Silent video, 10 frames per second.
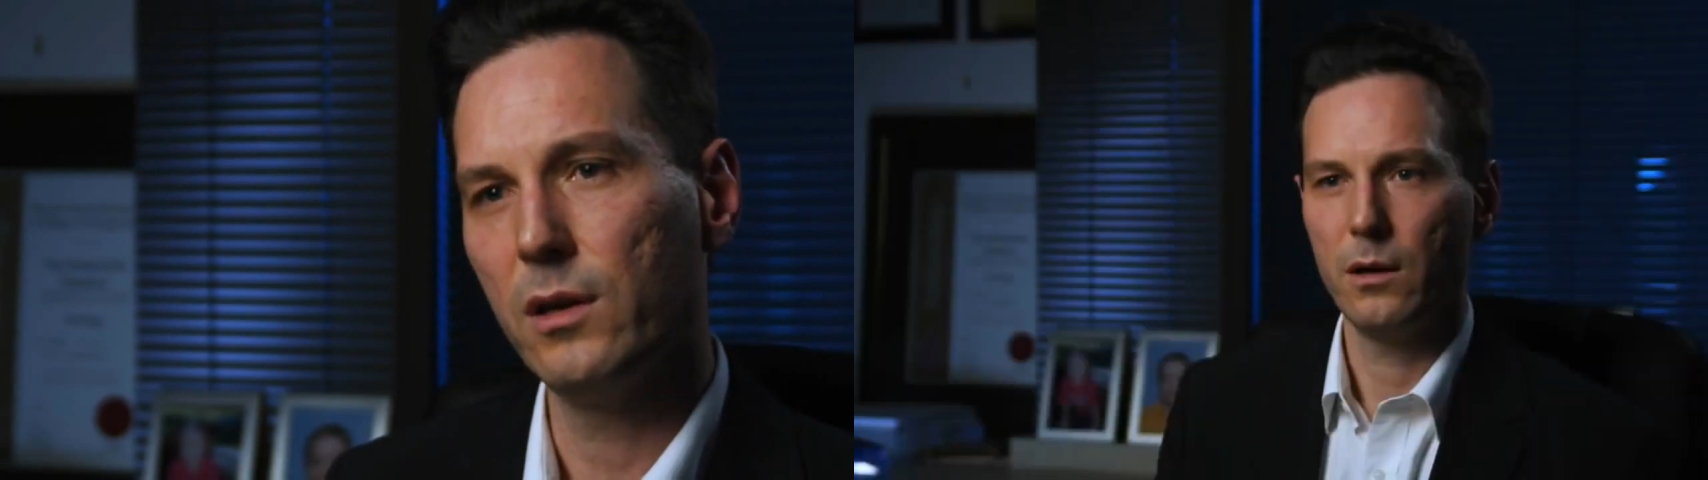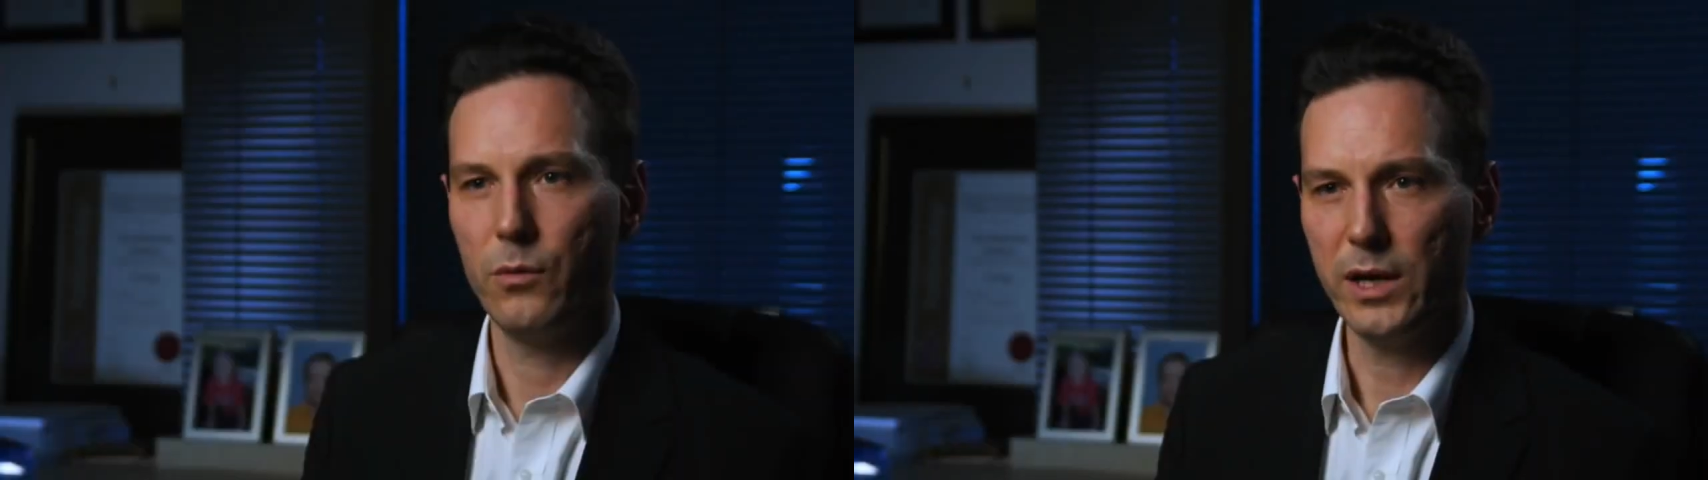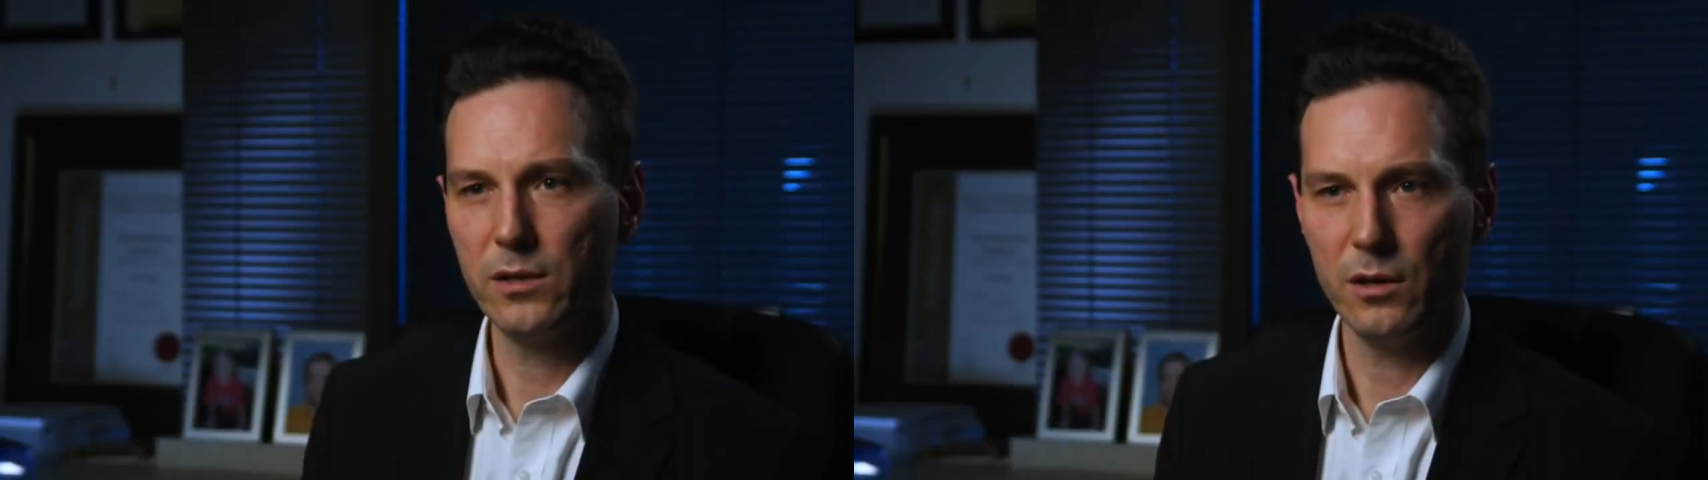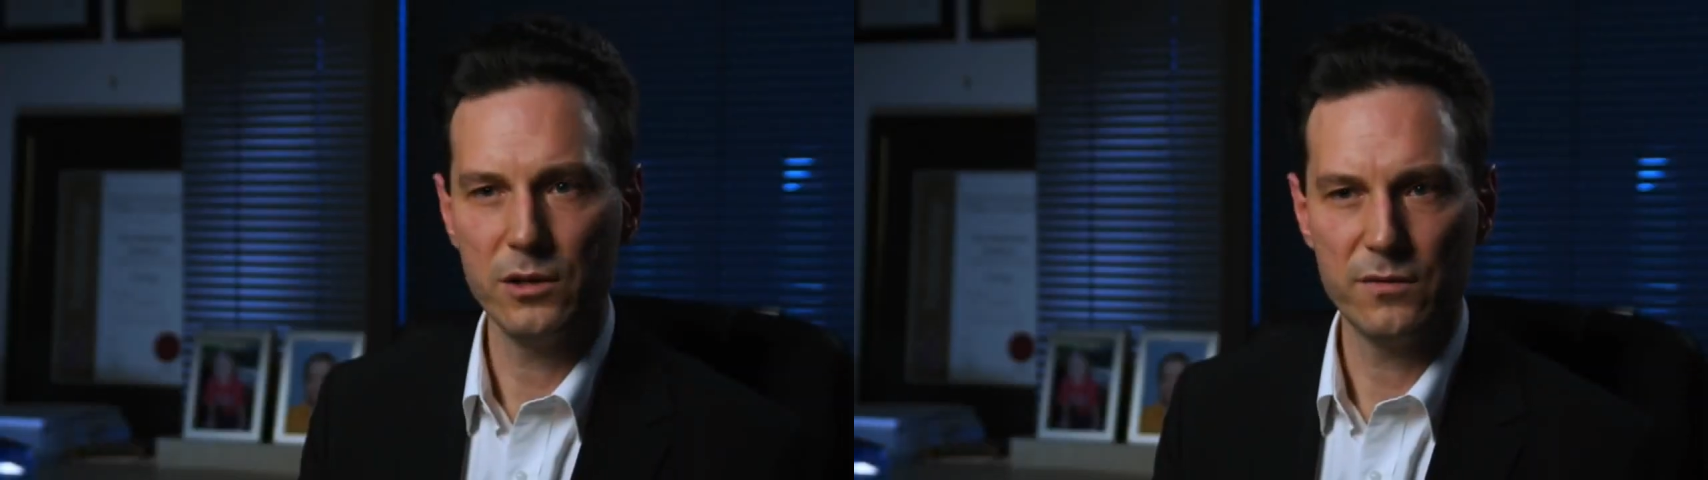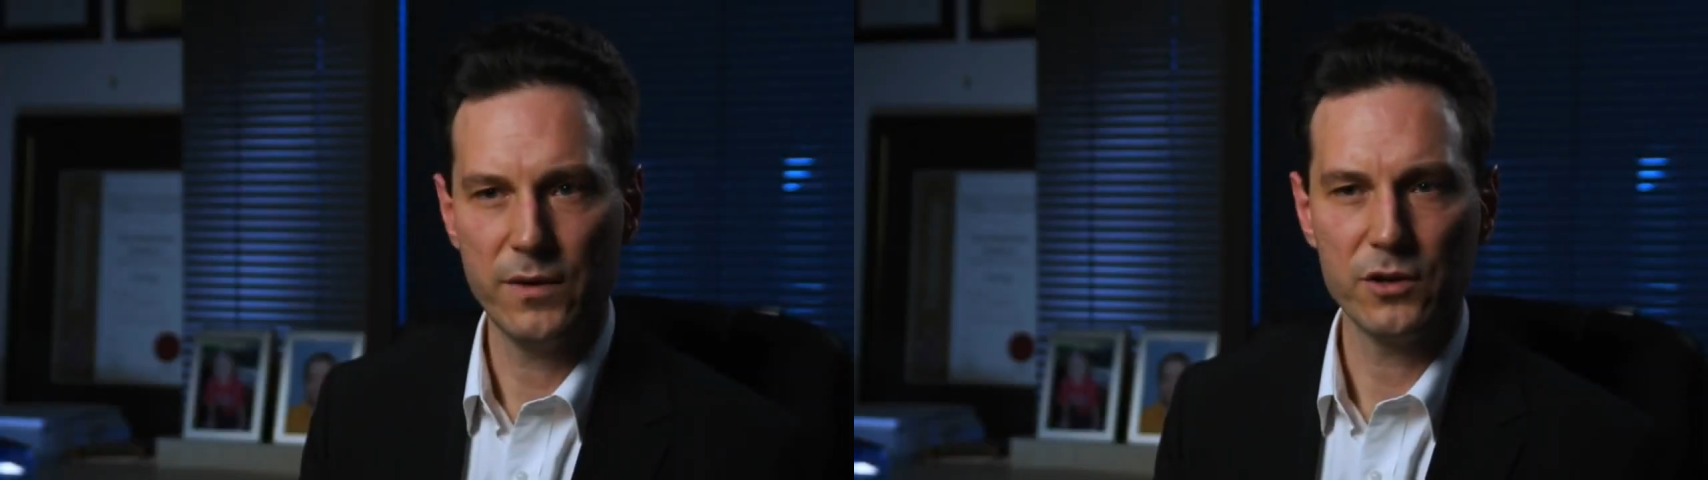Erectile
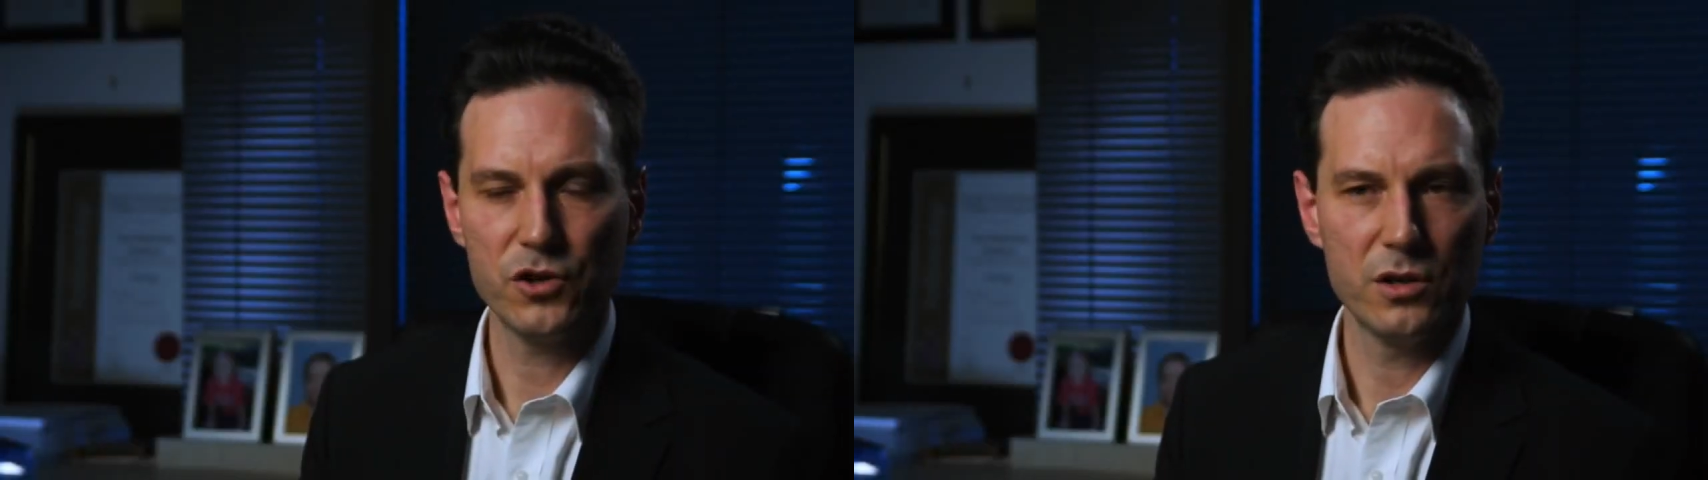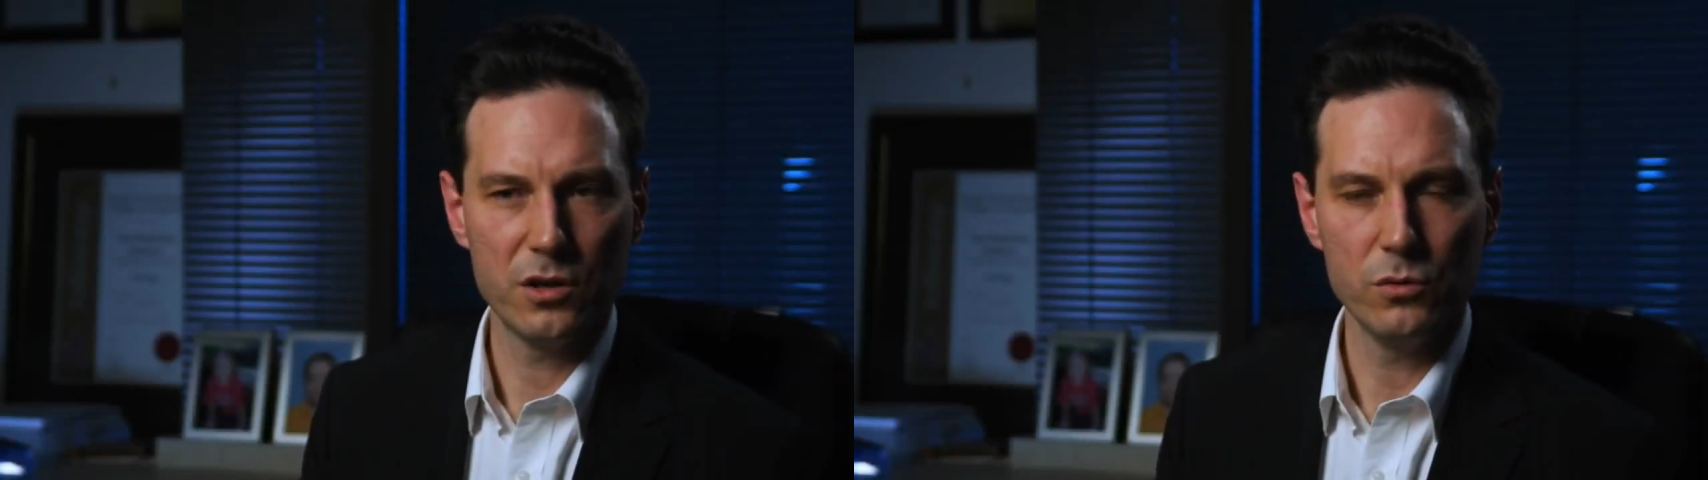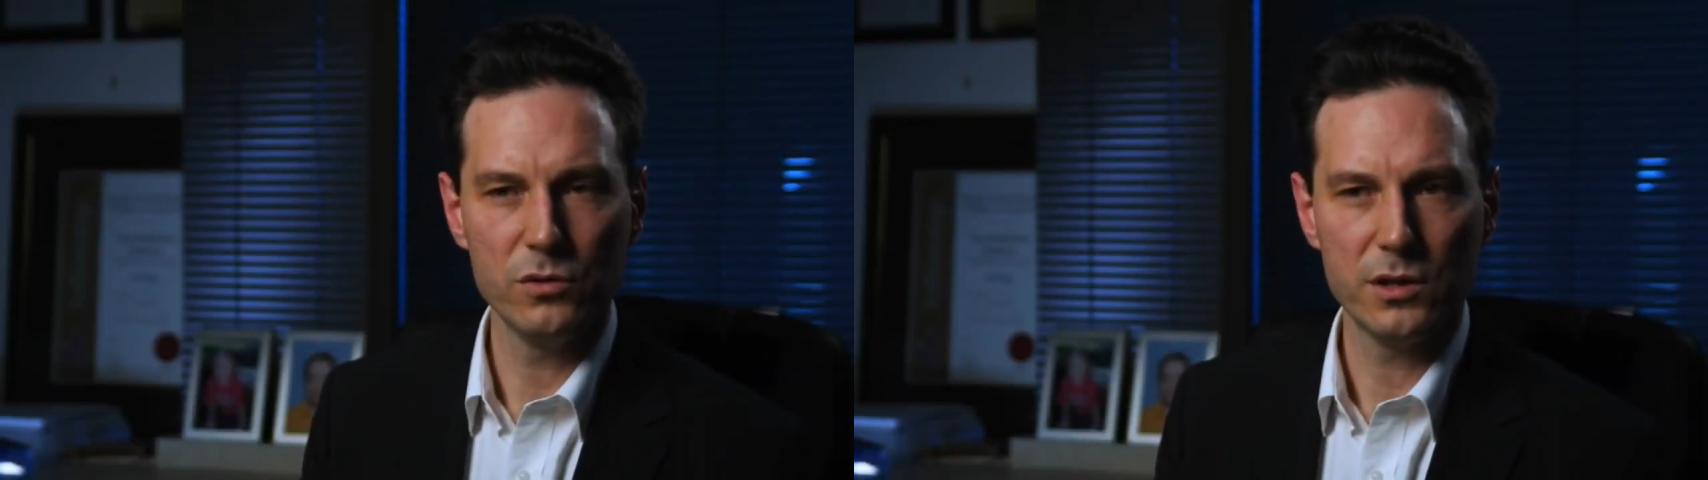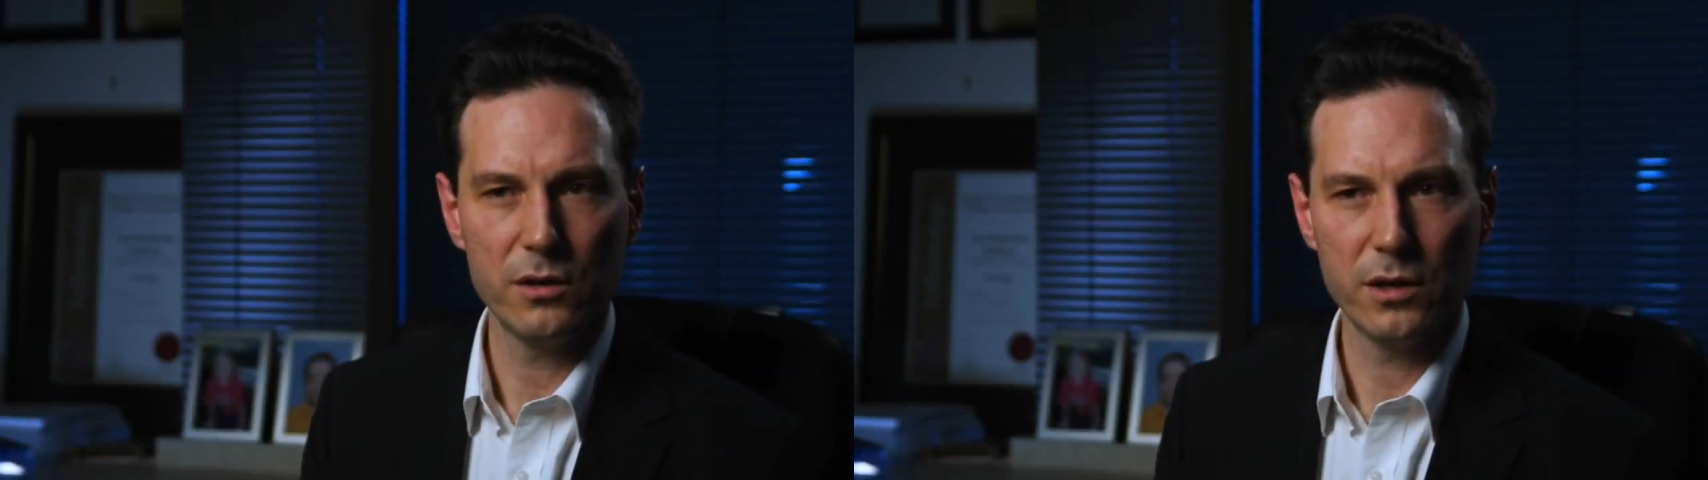dysfunction can also